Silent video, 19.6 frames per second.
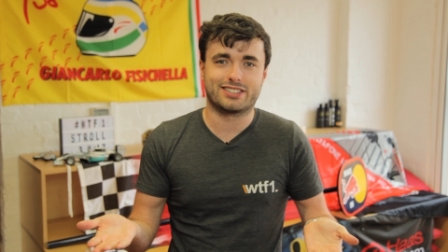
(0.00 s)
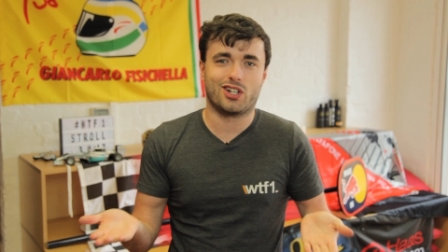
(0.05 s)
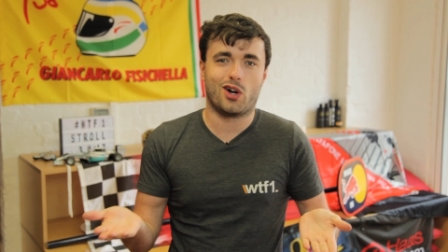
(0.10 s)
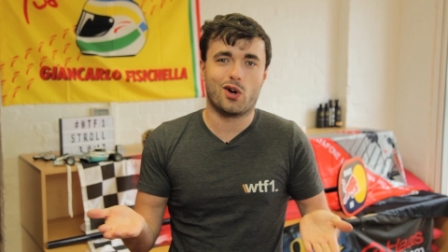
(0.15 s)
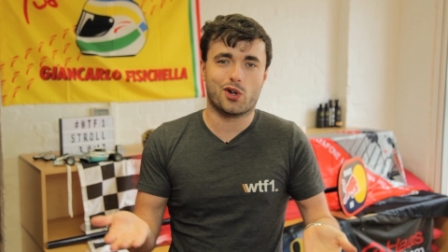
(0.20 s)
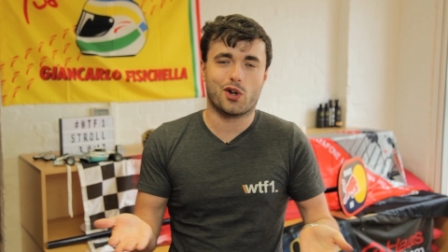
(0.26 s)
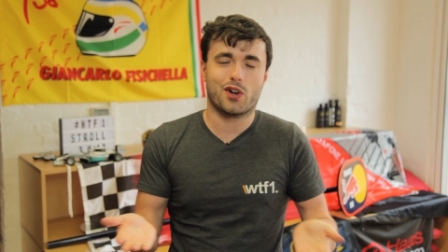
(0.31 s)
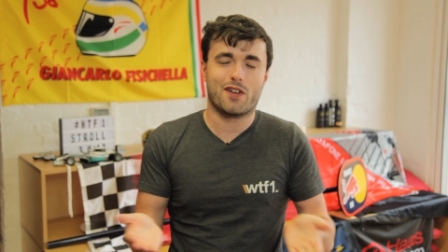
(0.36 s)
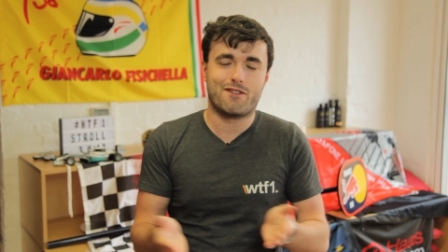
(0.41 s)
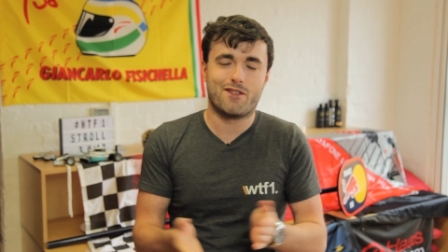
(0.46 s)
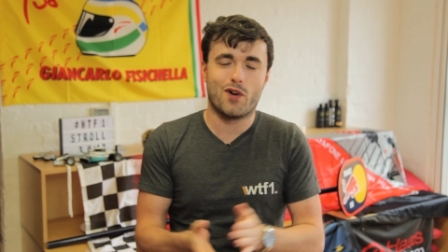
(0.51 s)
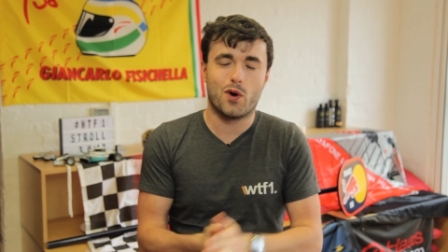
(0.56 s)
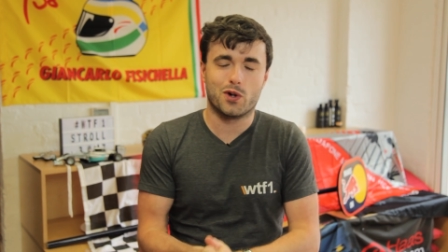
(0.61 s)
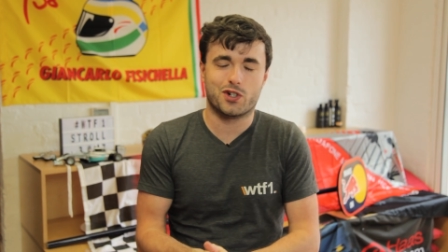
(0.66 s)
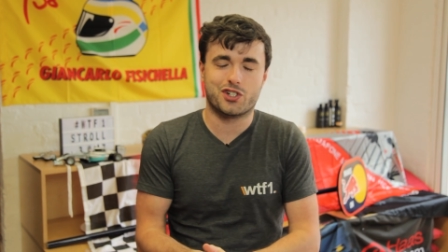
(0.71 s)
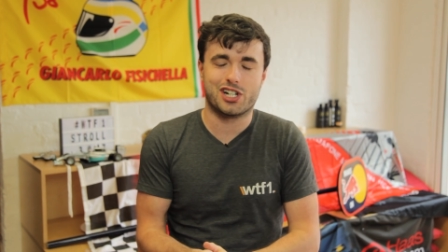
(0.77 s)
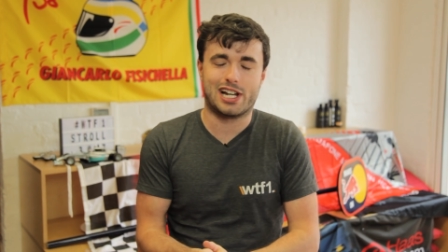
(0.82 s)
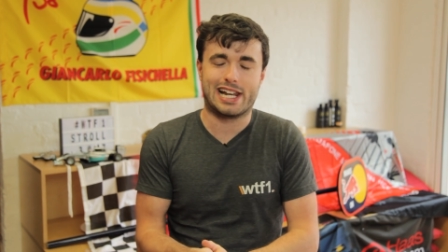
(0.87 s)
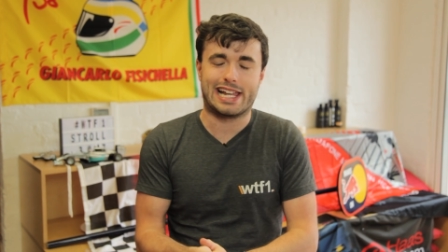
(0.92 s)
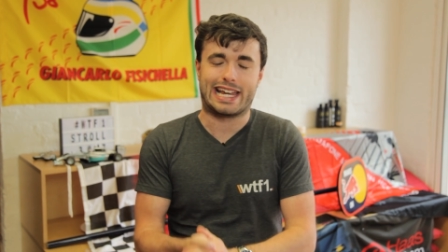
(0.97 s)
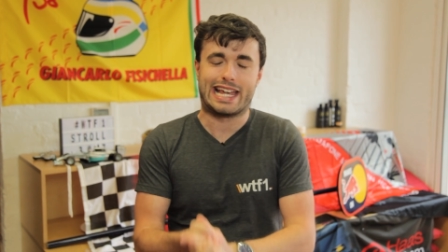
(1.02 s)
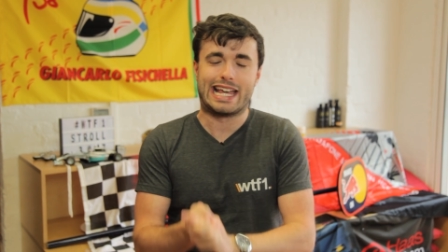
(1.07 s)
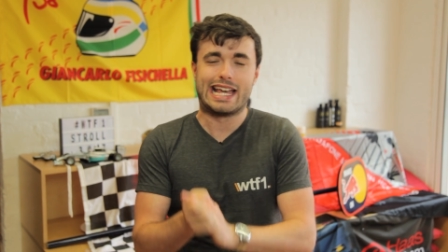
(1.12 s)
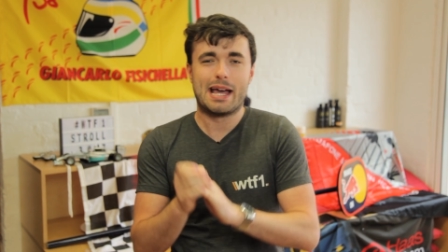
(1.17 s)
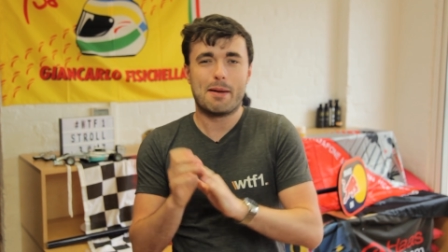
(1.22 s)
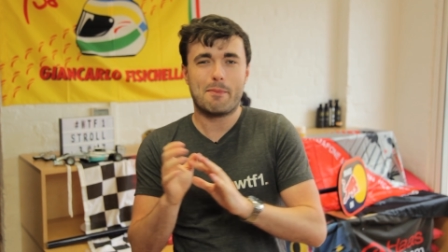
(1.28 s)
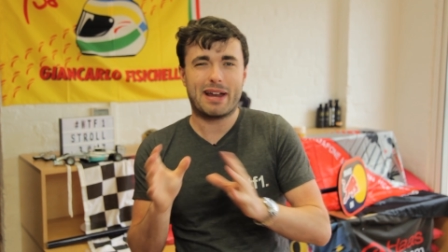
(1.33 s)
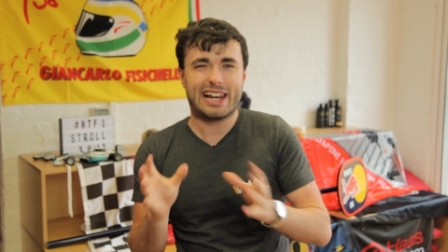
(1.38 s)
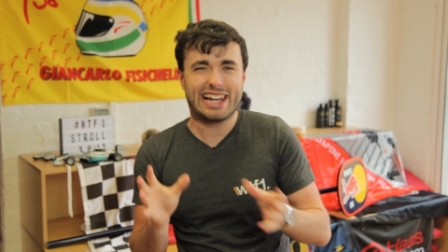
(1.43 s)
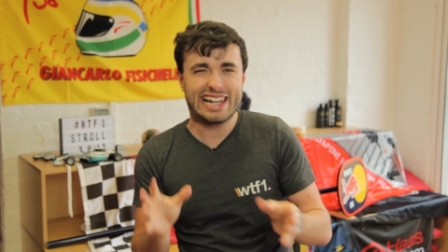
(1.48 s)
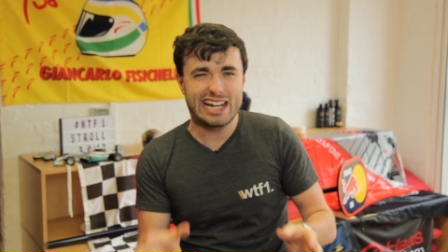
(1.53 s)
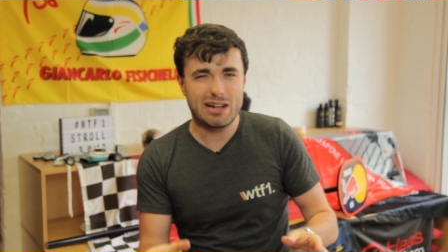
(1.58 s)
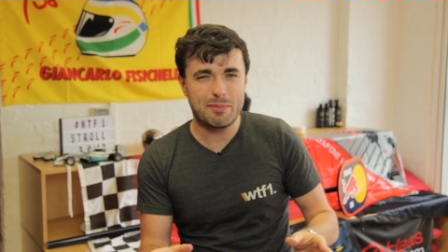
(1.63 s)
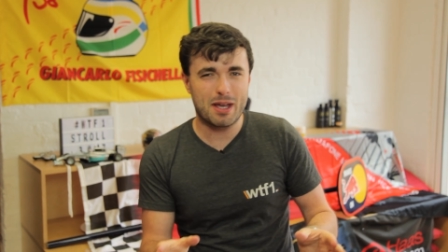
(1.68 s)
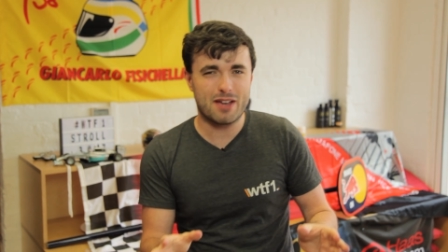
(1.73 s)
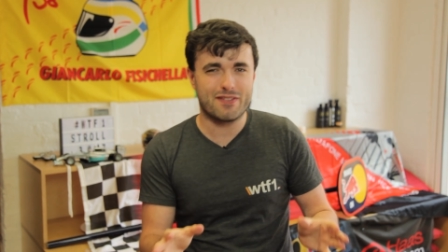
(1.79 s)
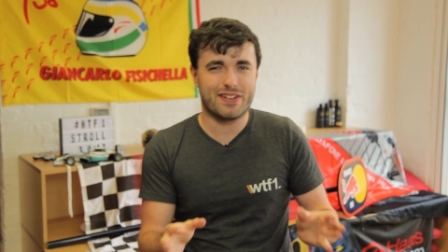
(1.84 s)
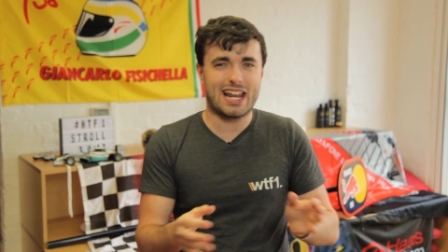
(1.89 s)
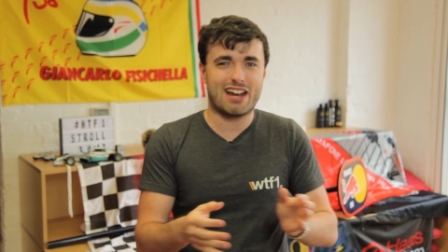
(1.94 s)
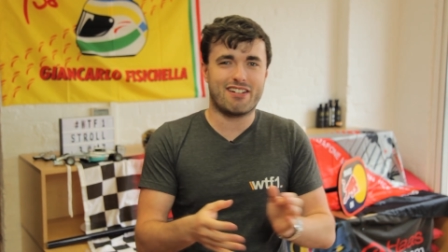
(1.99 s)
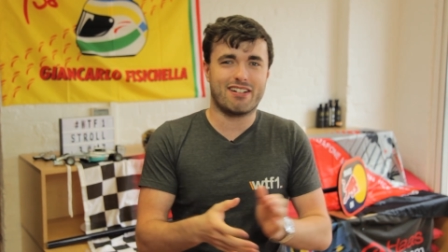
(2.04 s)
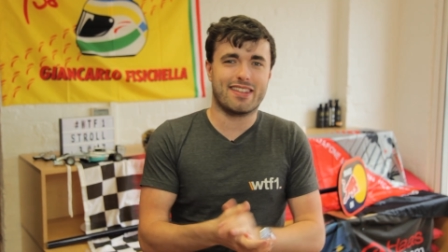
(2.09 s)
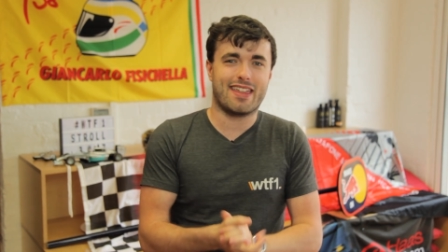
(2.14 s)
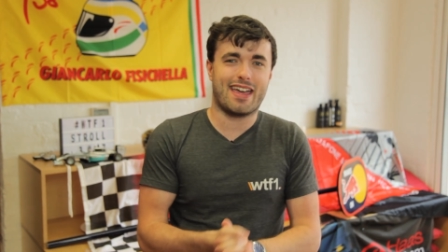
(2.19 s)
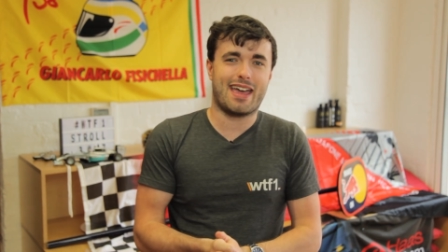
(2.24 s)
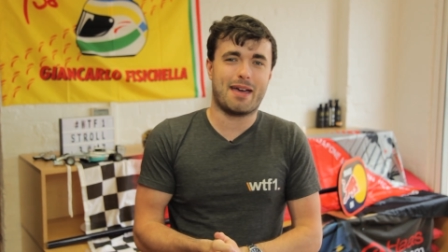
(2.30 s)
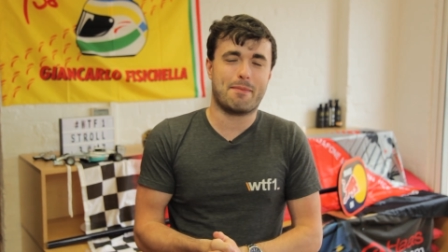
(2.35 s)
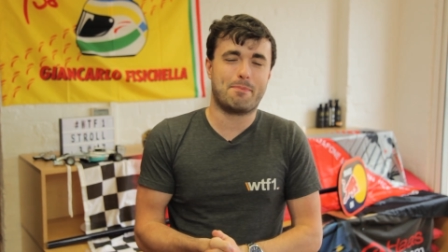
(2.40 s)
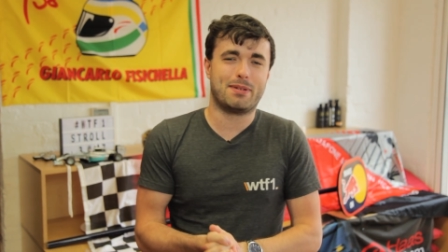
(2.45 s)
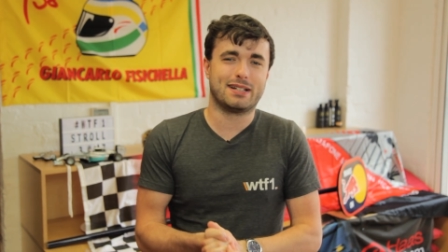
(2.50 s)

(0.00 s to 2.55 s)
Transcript: So Ocon, unfortunately, made a little bit of an error there,